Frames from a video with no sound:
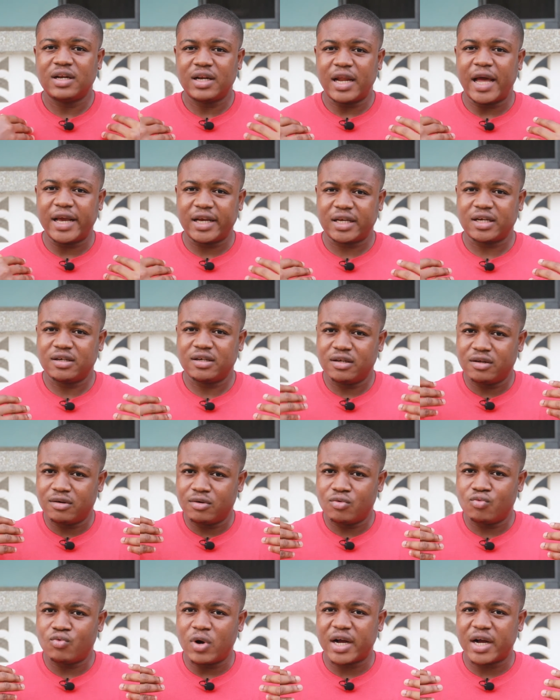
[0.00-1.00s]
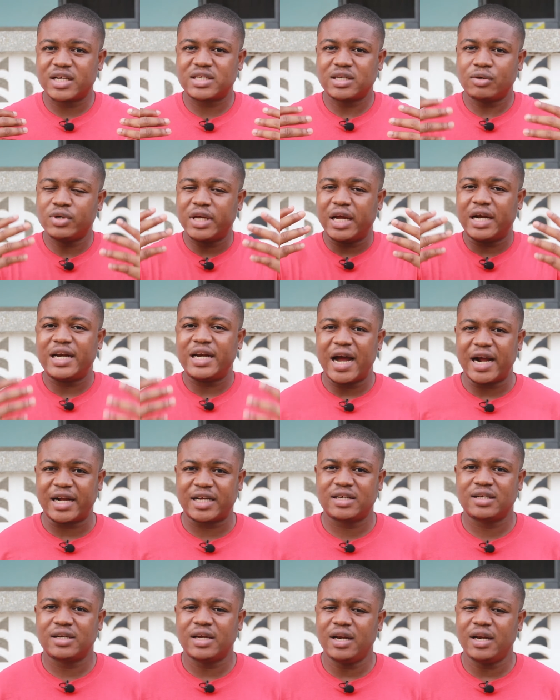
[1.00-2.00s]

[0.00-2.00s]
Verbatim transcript: like one casa we are dark